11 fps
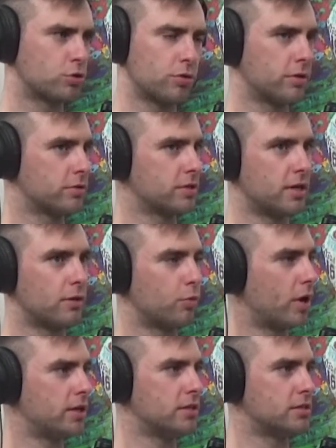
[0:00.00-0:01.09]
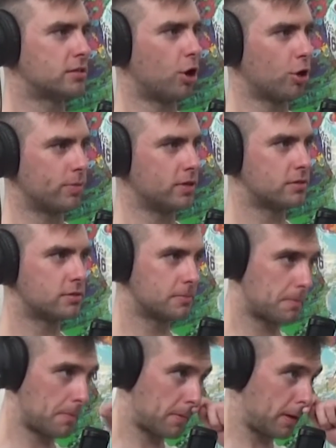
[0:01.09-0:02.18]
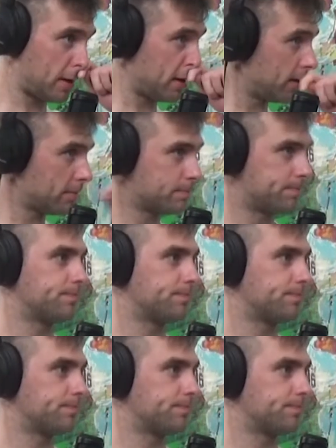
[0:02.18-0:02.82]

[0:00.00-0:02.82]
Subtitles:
Toros, yeah. Wendy's, Arby's. Waffle